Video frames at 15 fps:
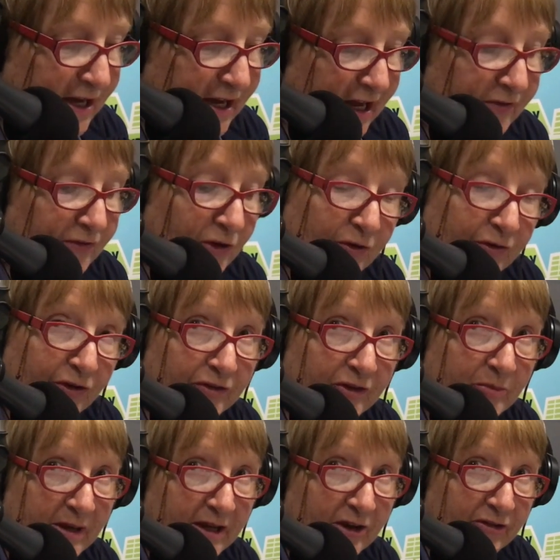and those on the
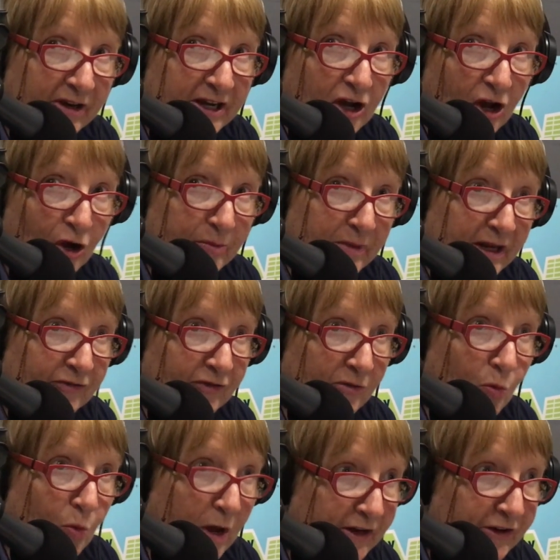Bellarine opening
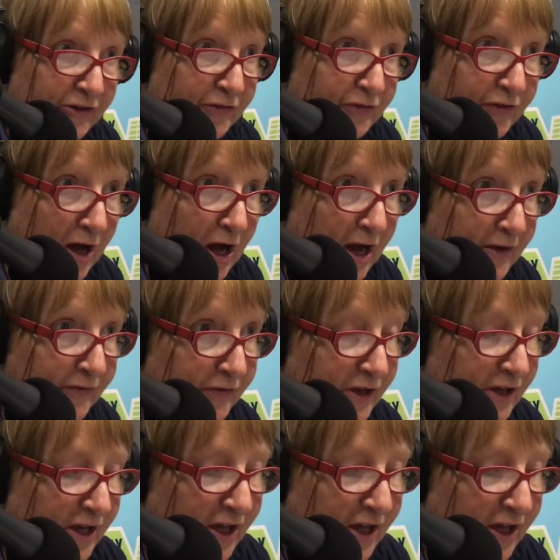from 1 to 5.